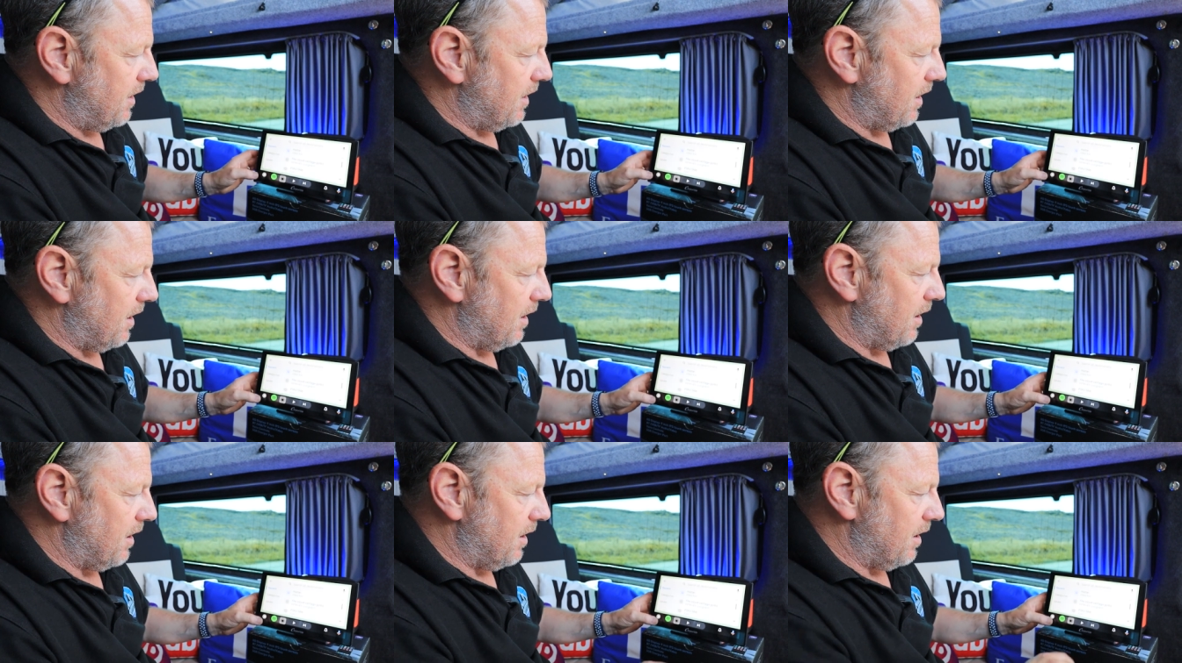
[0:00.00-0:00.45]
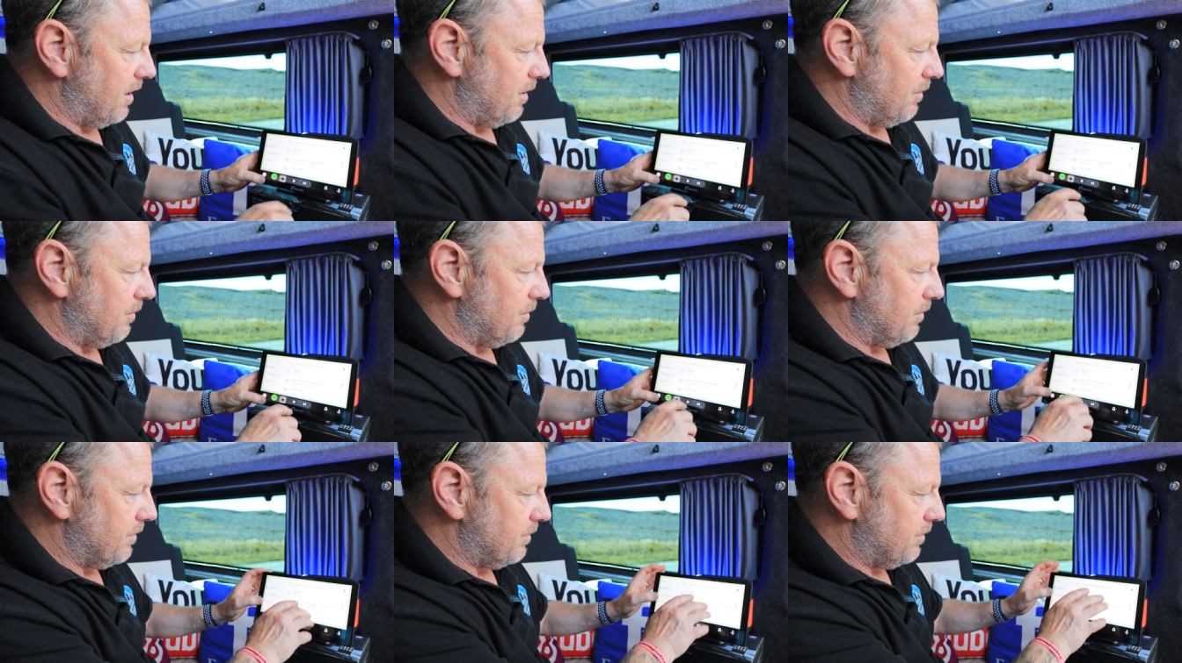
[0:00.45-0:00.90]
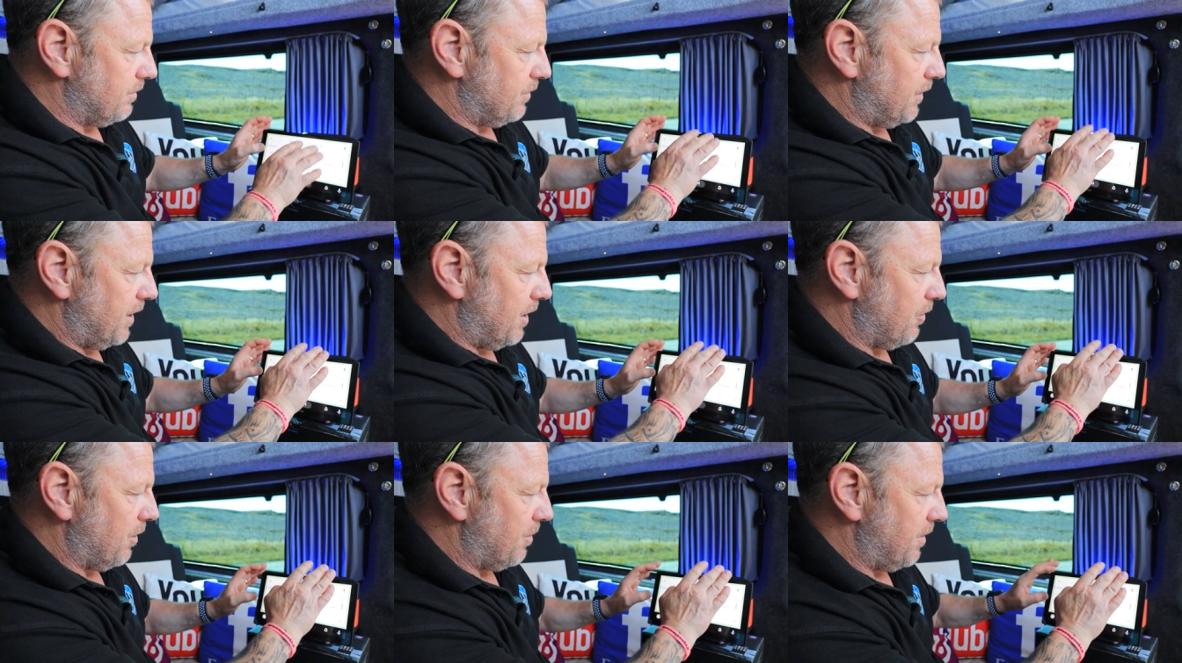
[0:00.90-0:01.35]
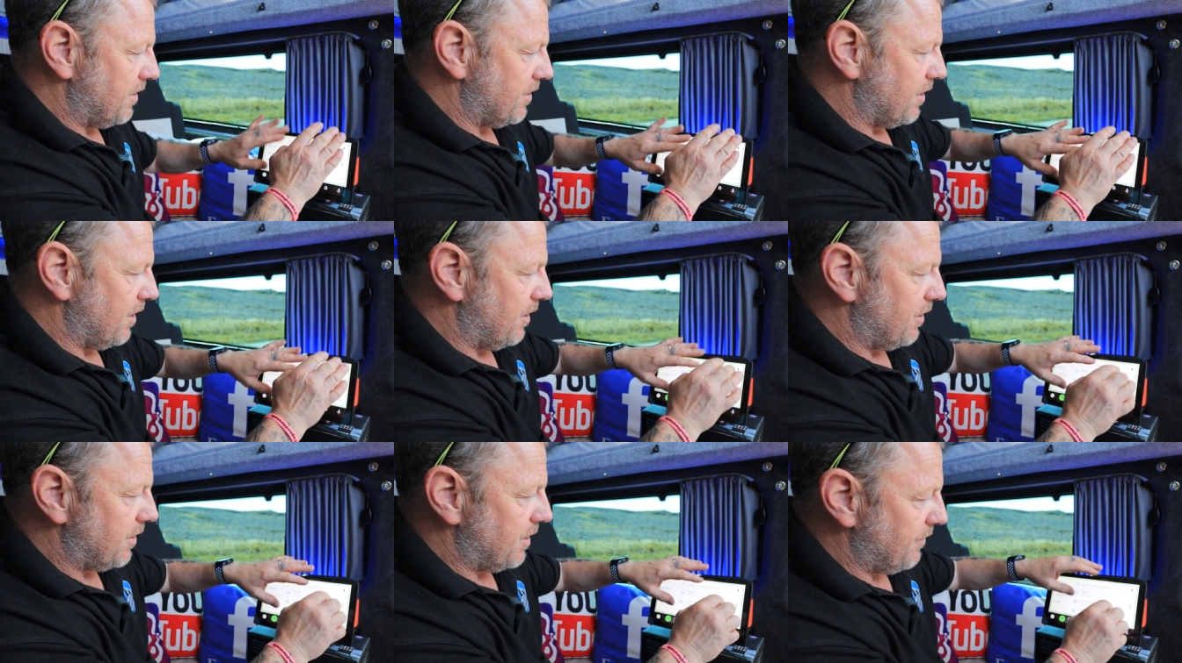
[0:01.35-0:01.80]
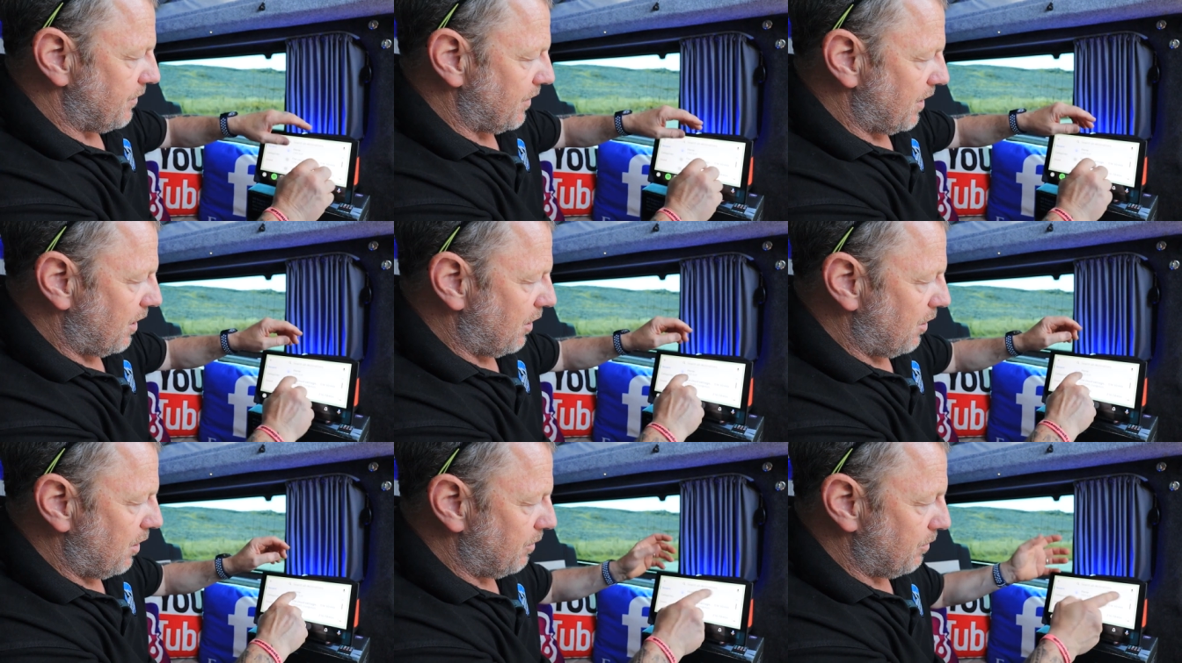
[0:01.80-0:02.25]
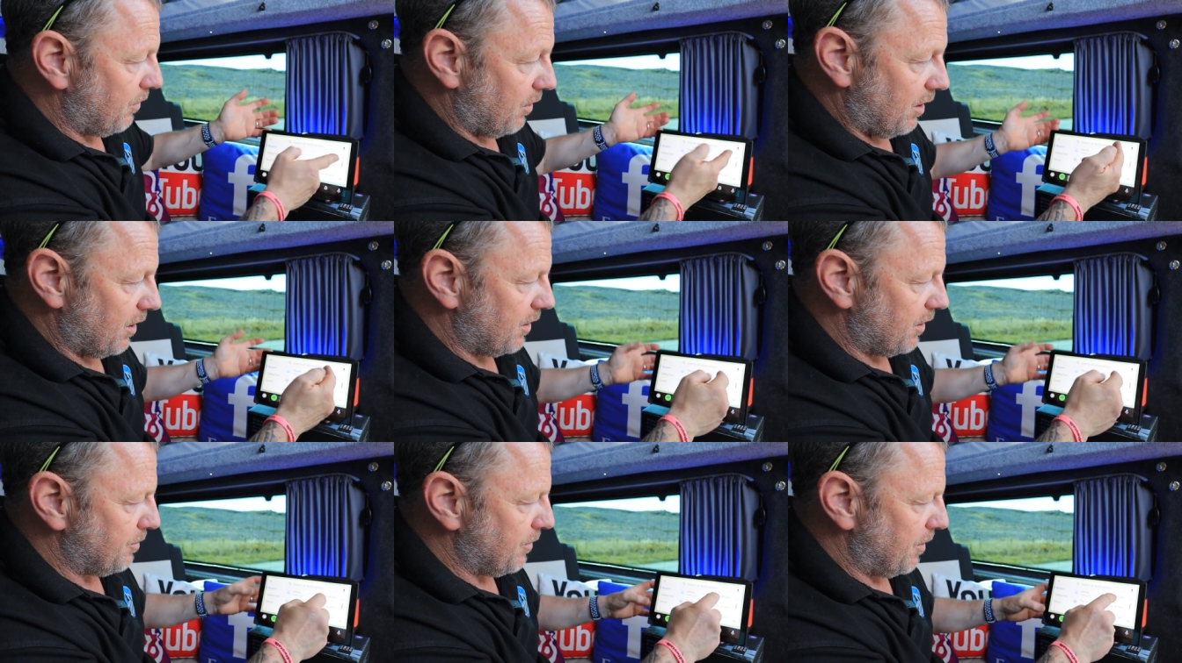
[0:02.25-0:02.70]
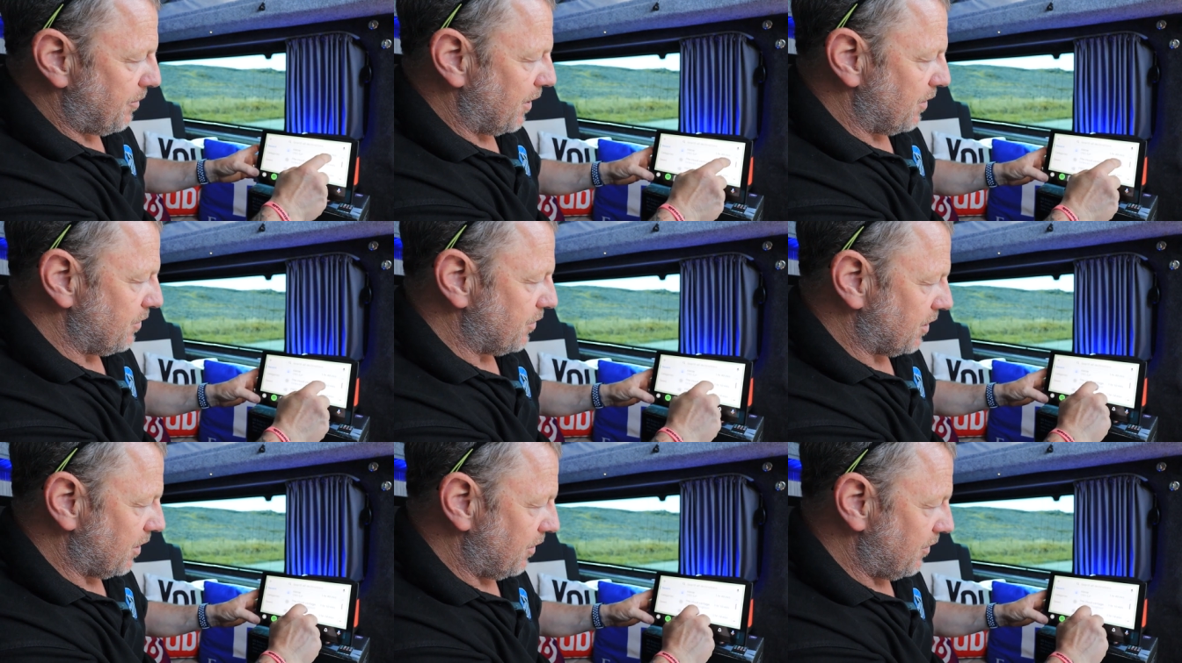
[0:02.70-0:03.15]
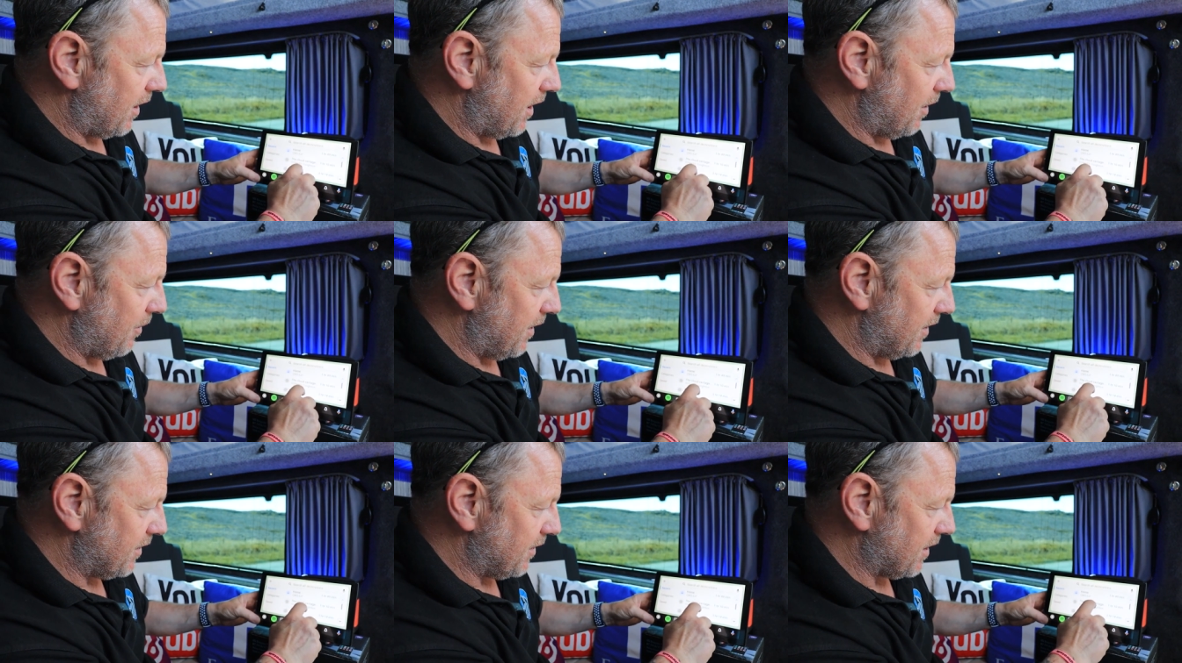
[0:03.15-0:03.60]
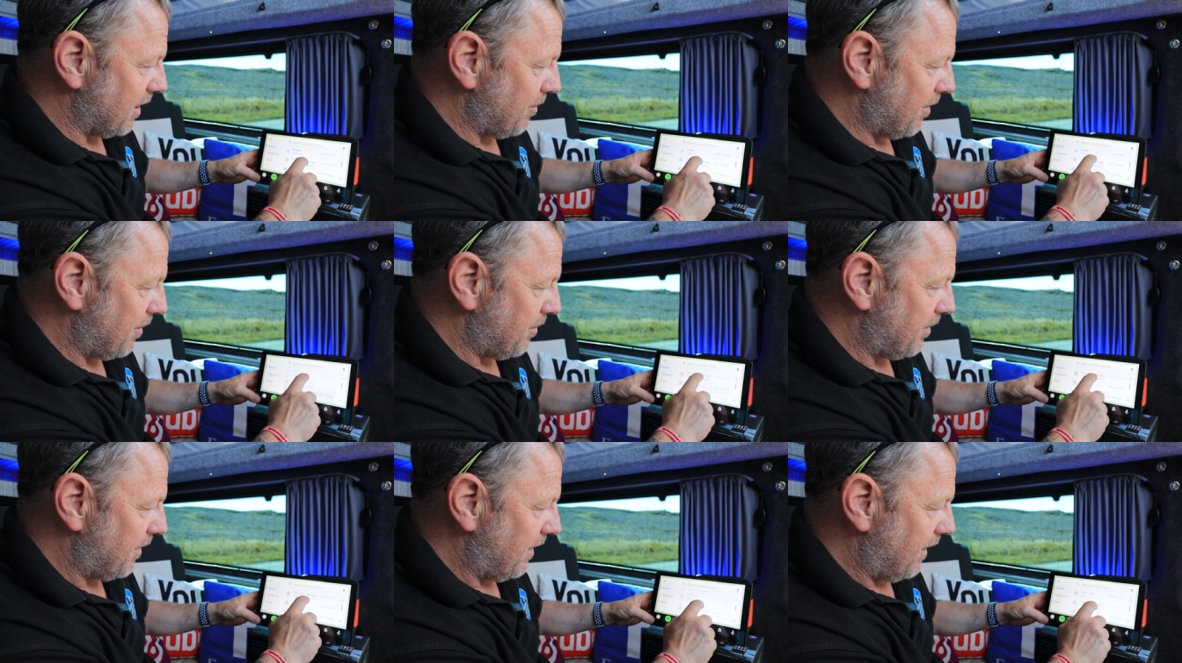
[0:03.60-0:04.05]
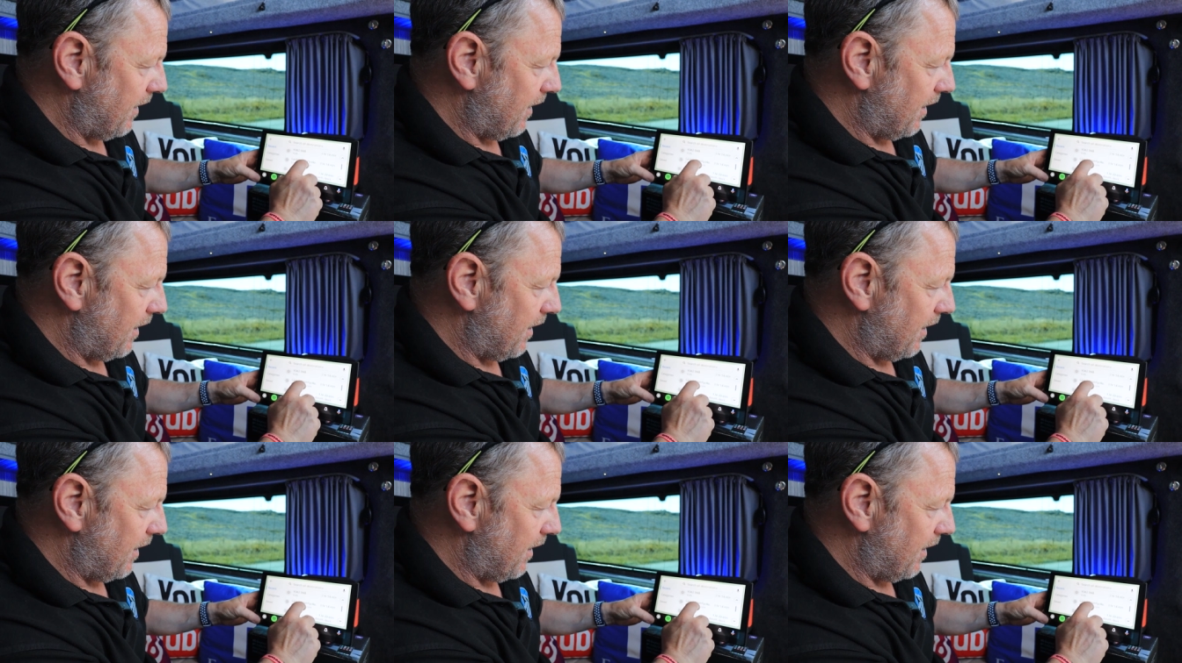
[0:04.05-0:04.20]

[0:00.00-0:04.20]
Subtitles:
We don't want to be searching for home. Well, it's my postcode anyway, it's come up.